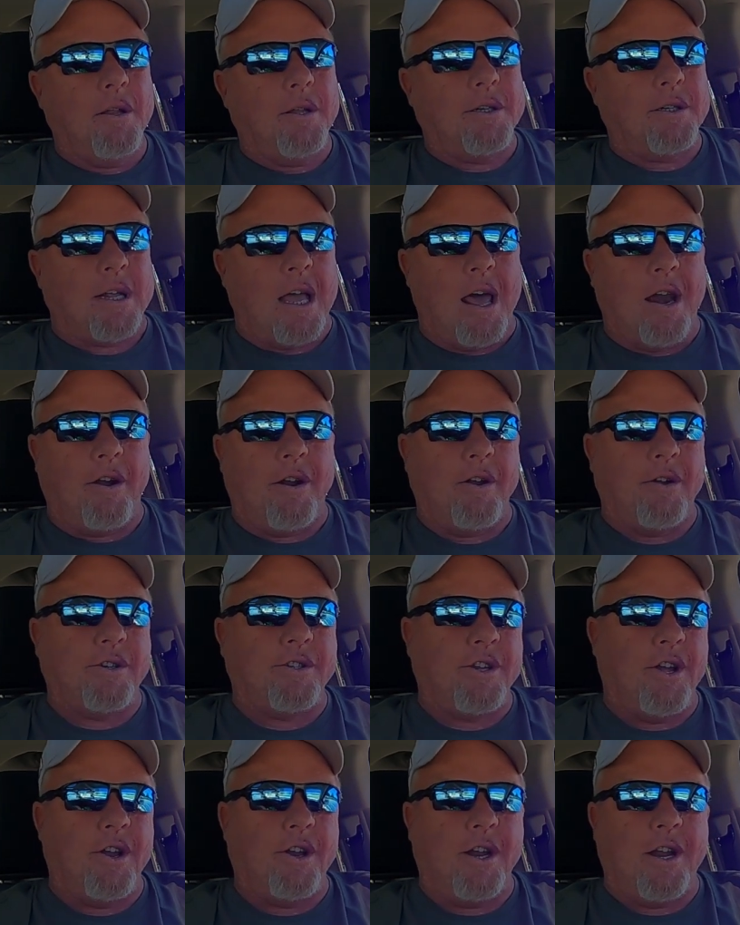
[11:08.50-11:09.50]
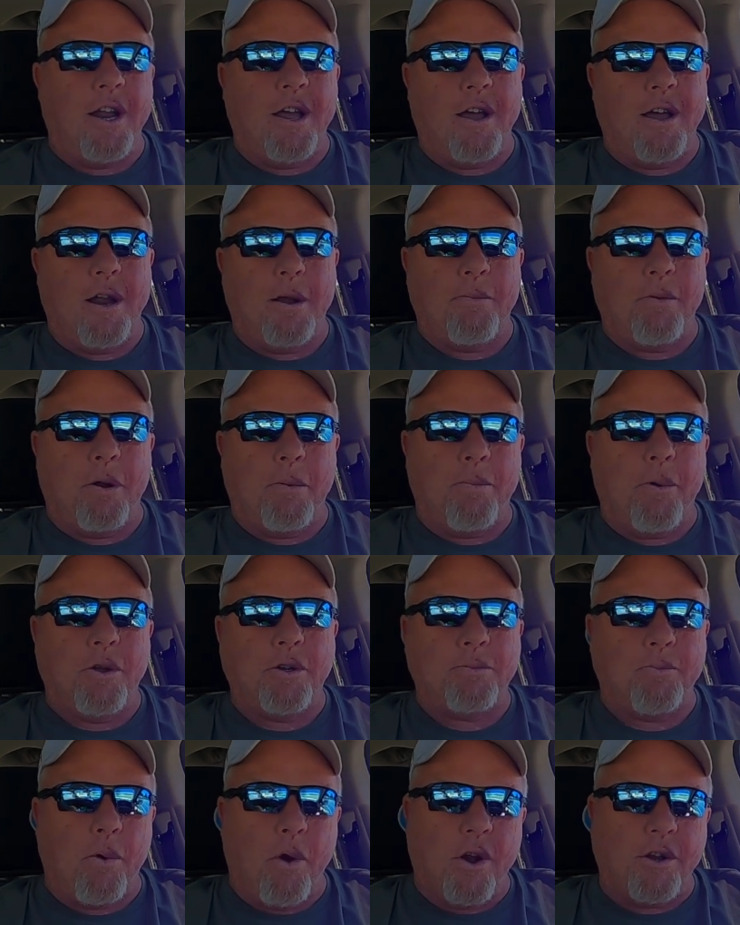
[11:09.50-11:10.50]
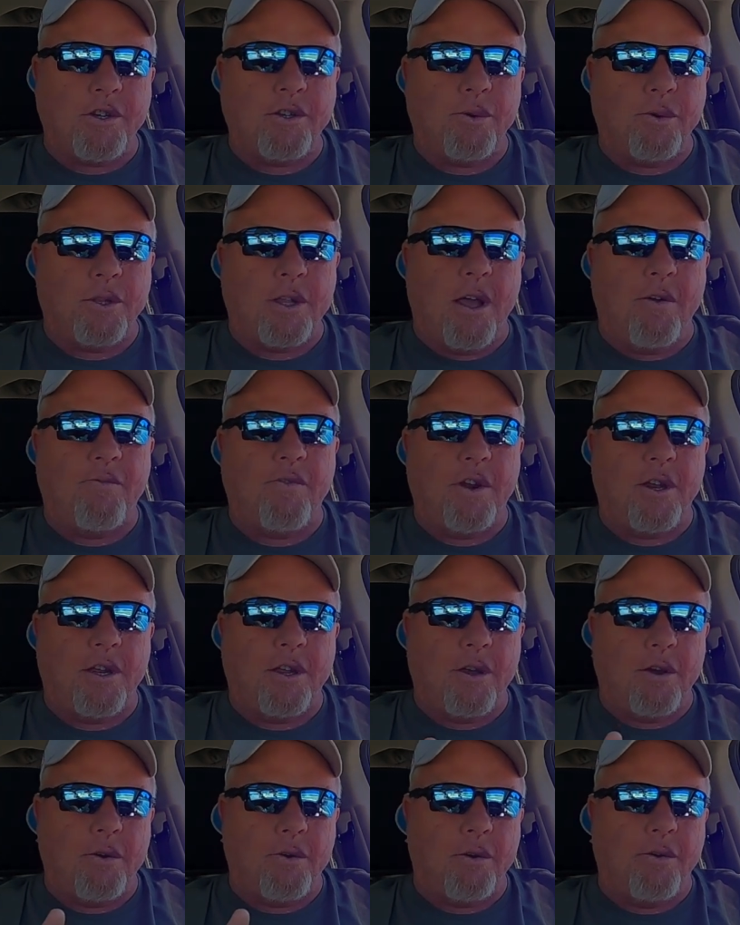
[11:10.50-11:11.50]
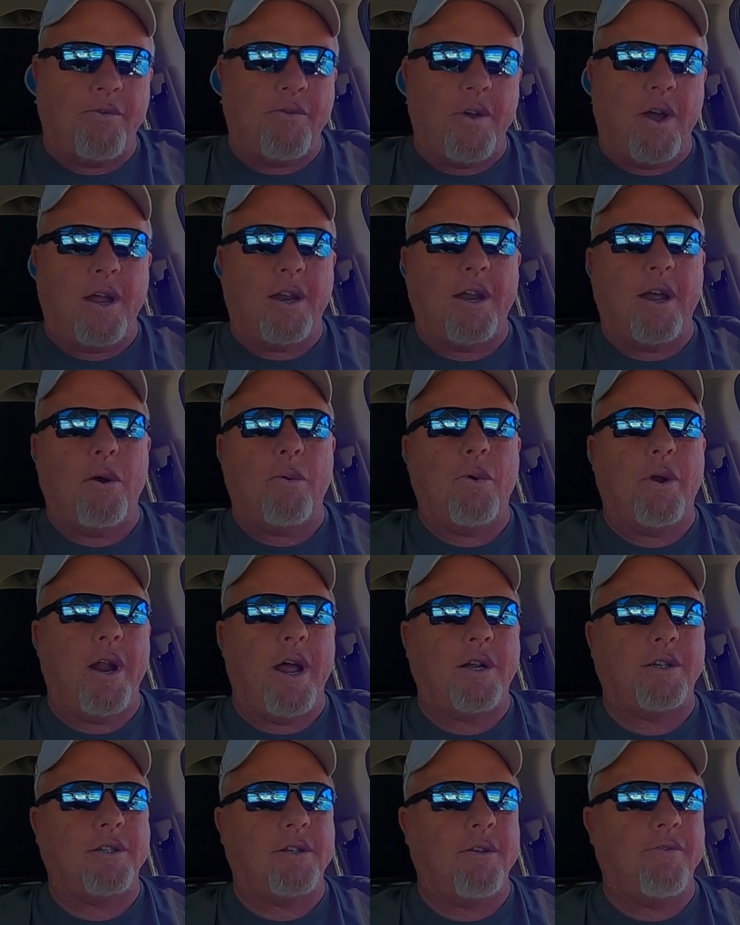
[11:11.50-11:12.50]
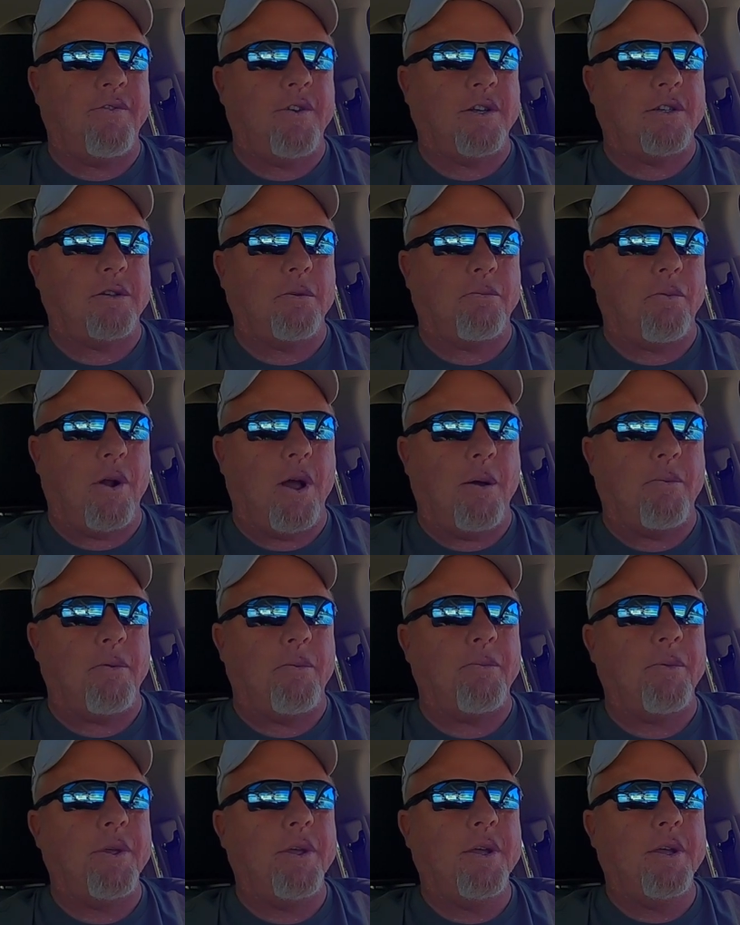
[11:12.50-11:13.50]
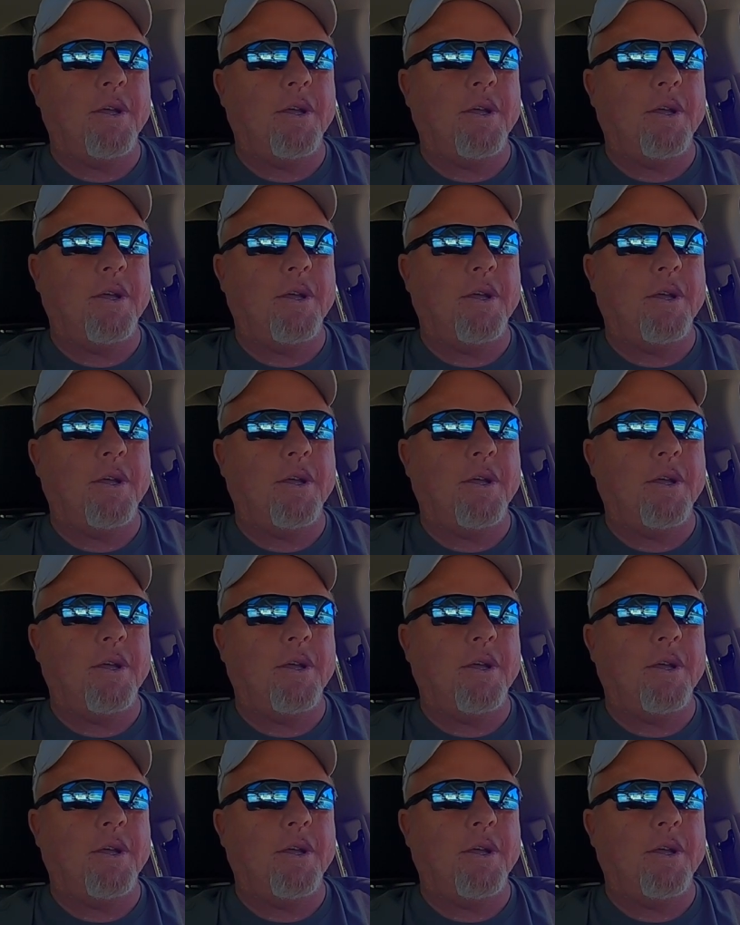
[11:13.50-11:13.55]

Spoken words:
Saturday or Sunday night, I'm going to post part 2 of that video. You'll find out what actually fixed the problem.